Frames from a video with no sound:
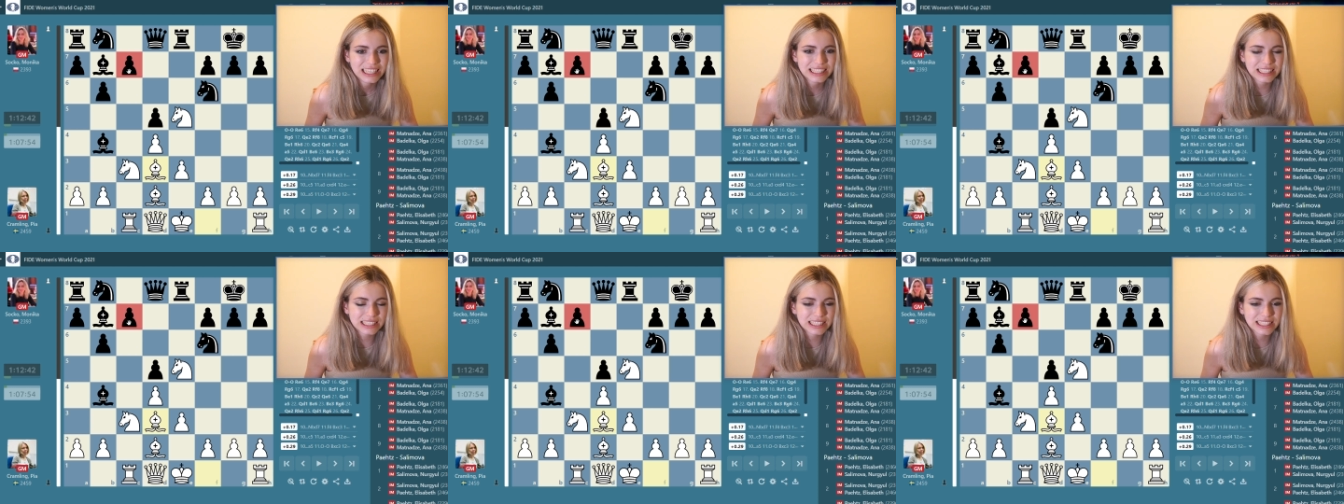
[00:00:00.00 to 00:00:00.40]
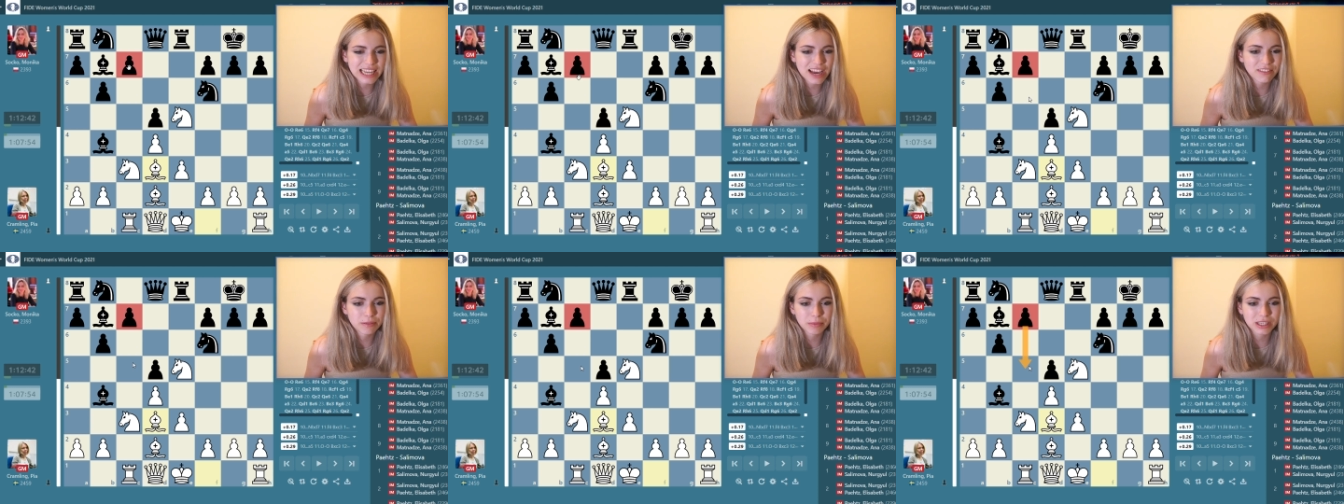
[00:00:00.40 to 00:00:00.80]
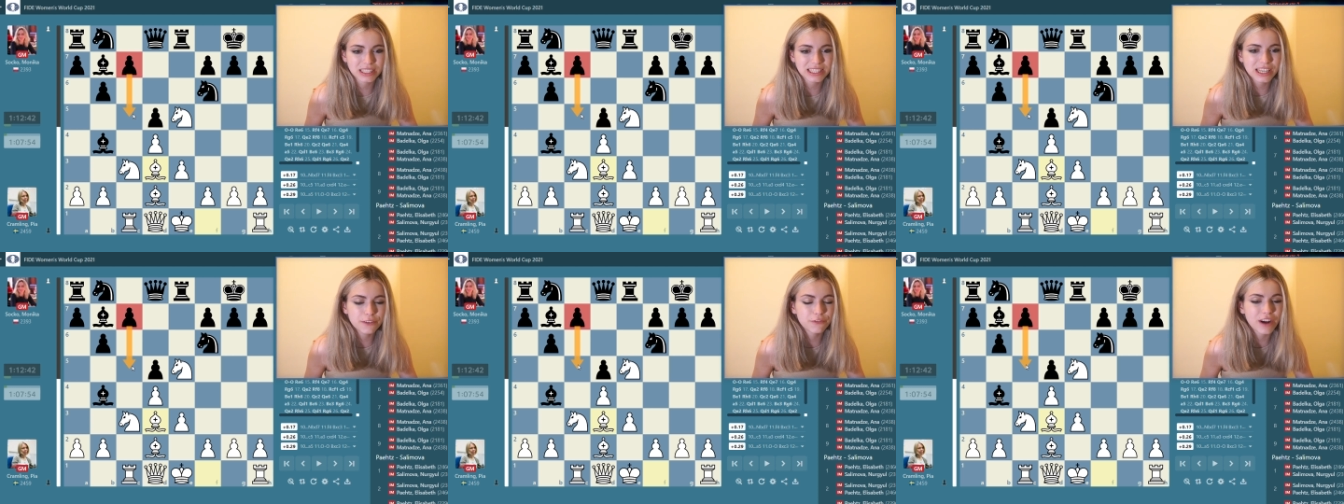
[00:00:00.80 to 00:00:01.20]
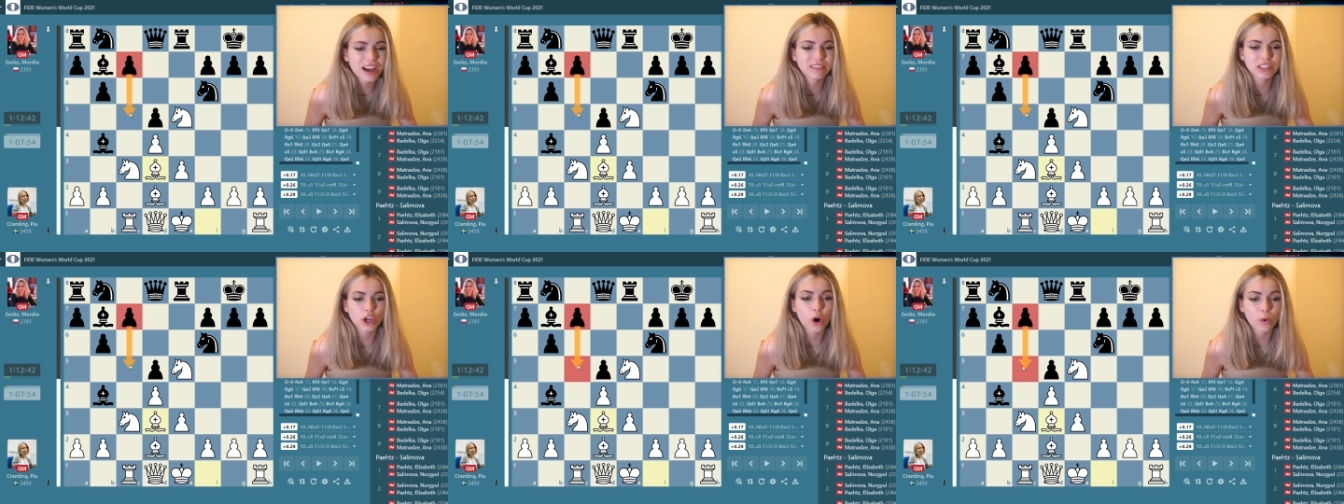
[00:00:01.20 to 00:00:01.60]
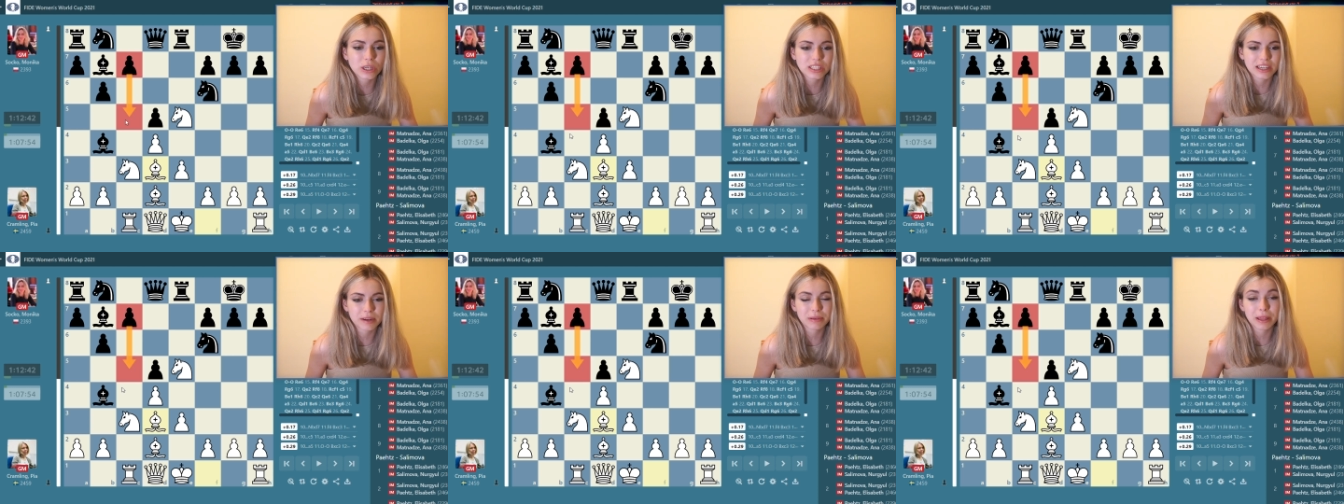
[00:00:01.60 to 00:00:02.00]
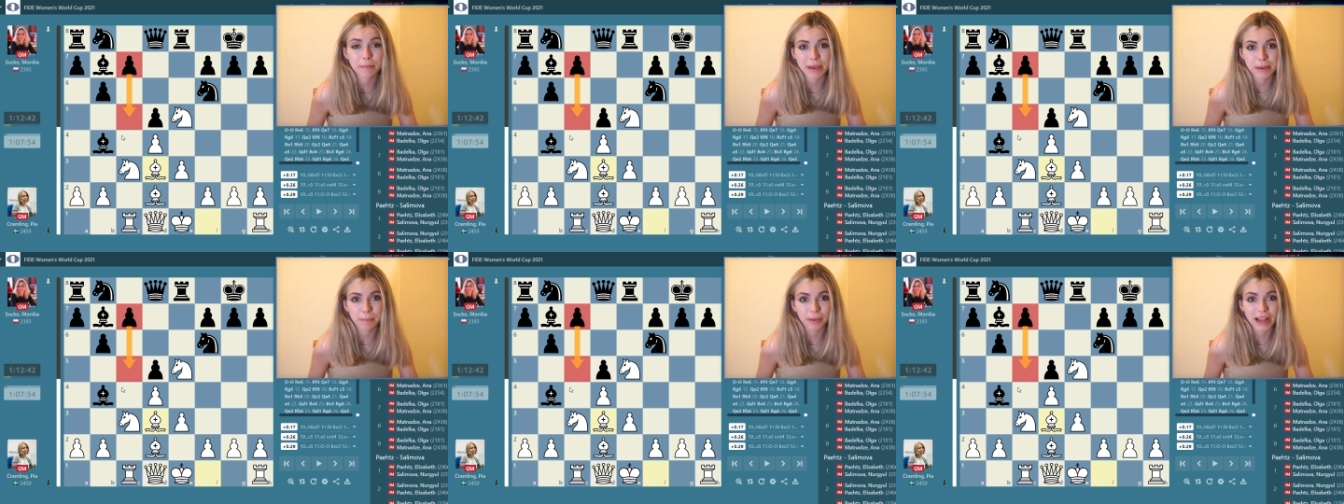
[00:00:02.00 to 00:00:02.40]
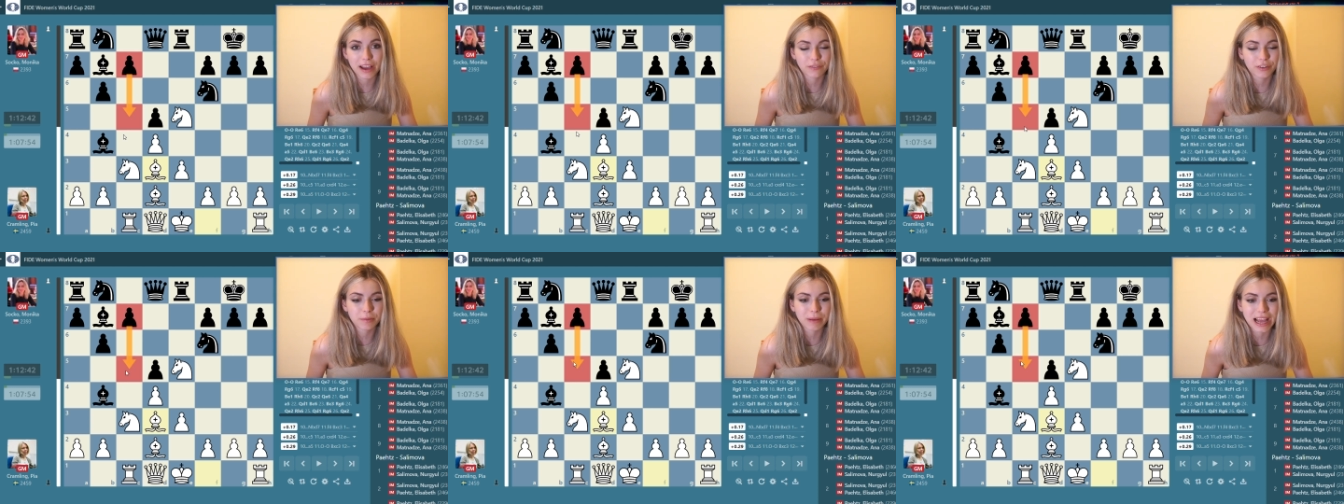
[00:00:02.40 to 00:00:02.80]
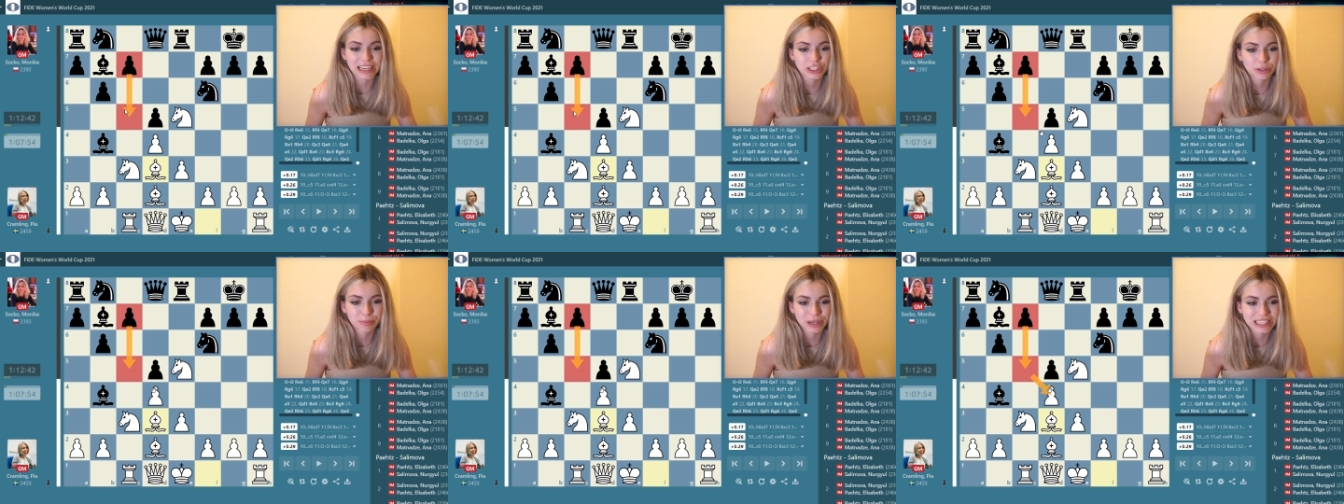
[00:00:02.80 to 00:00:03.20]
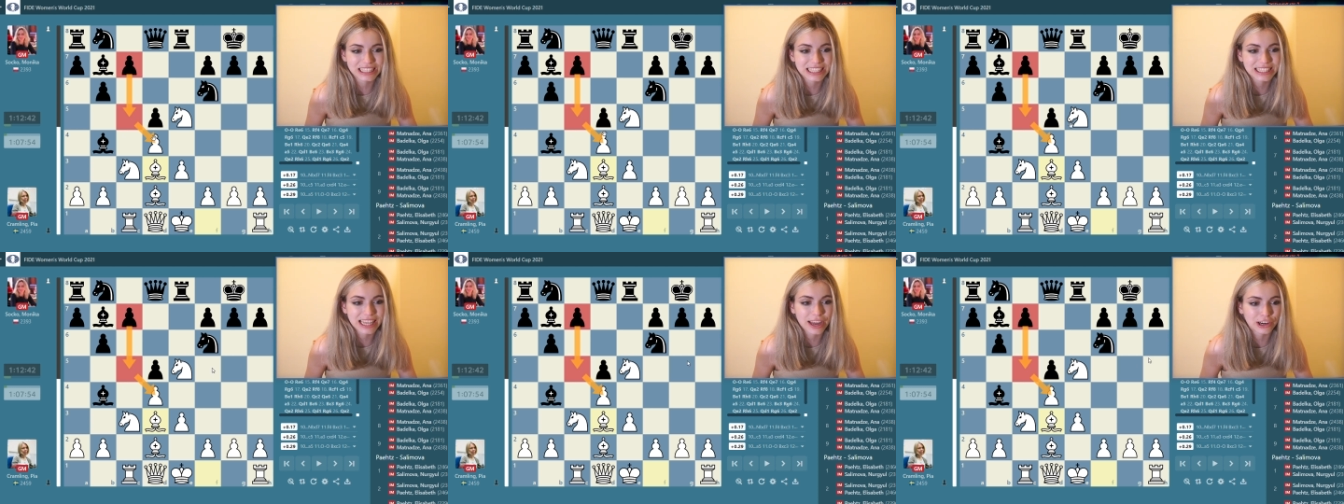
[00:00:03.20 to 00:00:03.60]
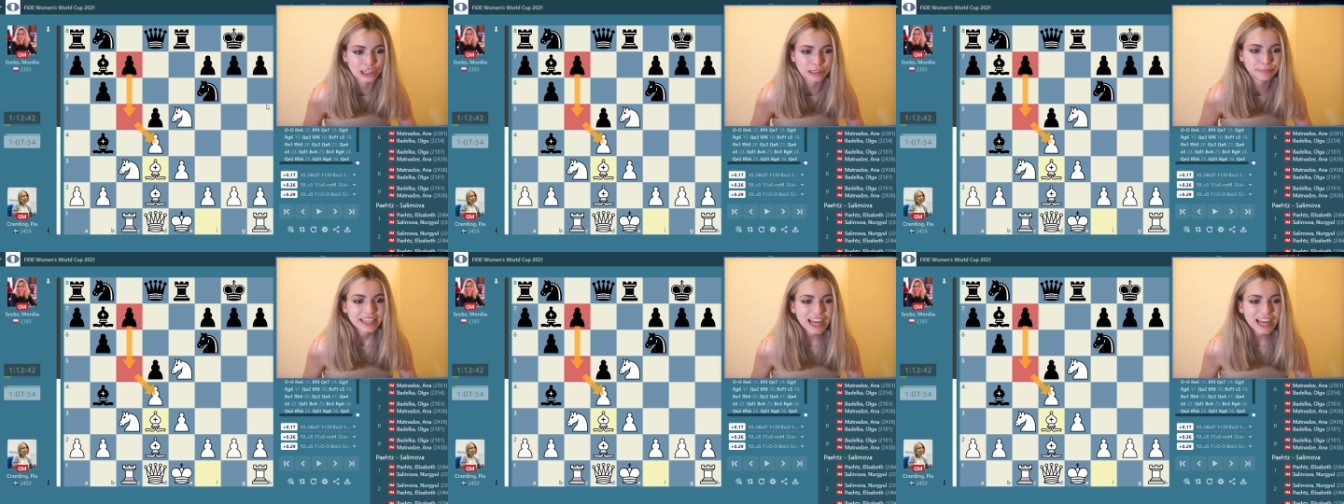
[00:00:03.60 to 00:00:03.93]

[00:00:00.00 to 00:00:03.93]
c7, because c5 is always going to be the main plan for black to break the center.